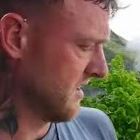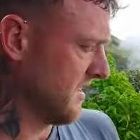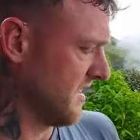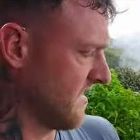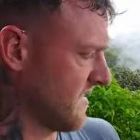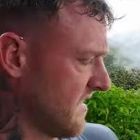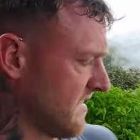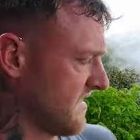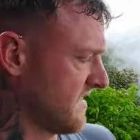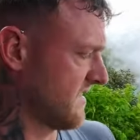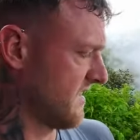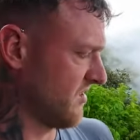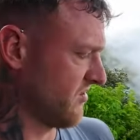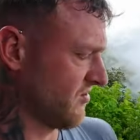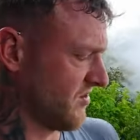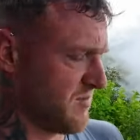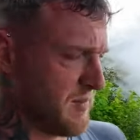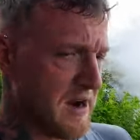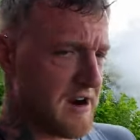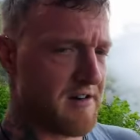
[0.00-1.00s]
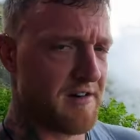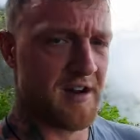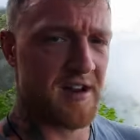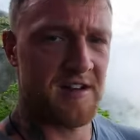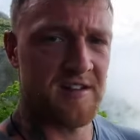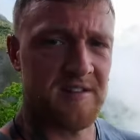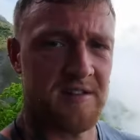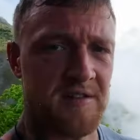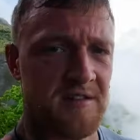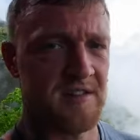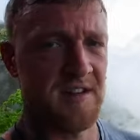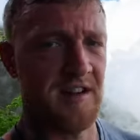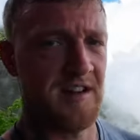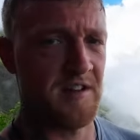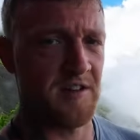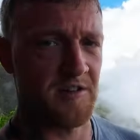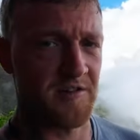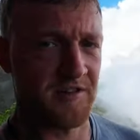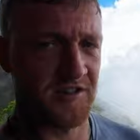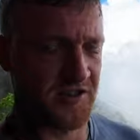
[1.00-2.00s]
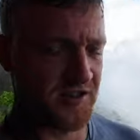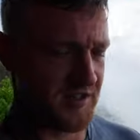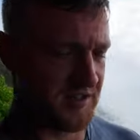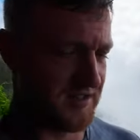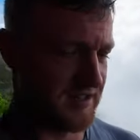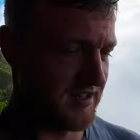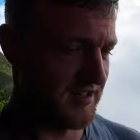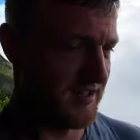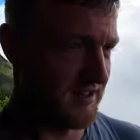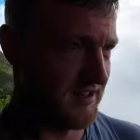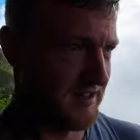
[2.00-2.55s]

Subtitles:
It's a citrus Powerade, so it's nearly an orange juice.